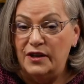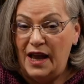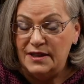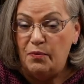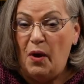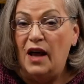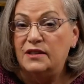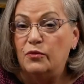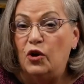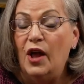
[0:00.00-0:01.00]
as
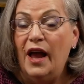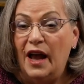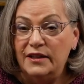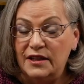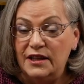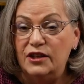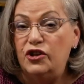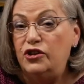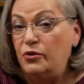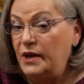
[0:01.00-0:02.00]
possible, and you need to
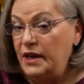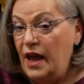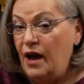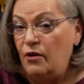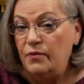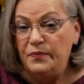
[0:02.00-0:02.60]
do it now.